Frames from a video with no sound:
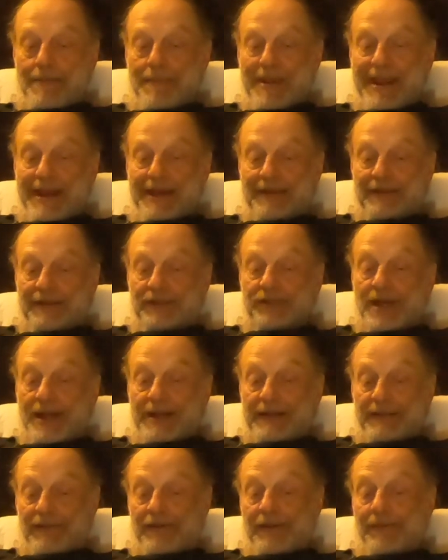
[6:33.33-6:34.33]
Made it to
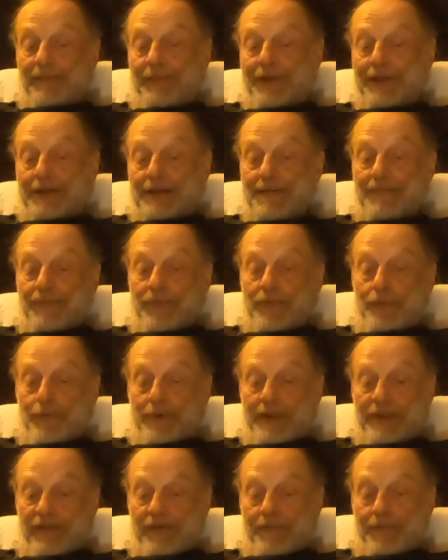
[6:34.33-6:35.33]
Johnson, picked up
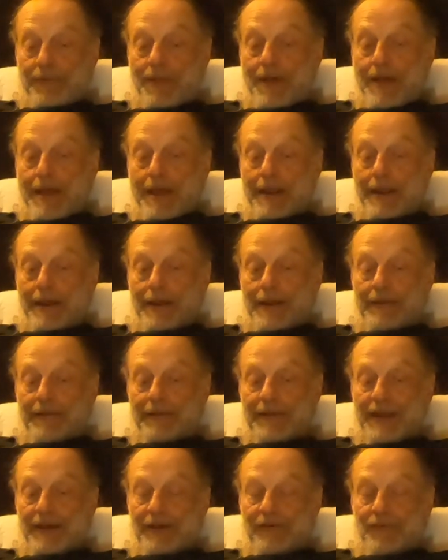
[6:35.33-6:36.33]
the resupply
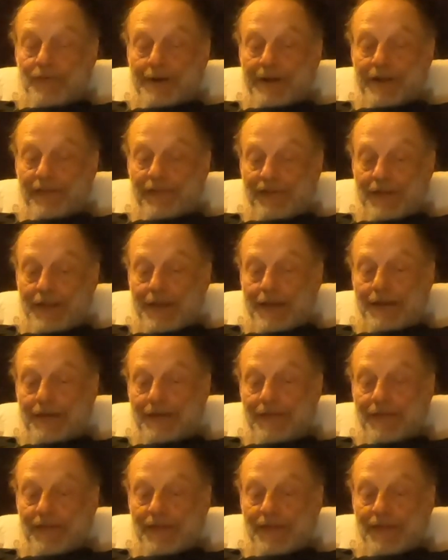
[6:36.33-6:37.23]
on day 26,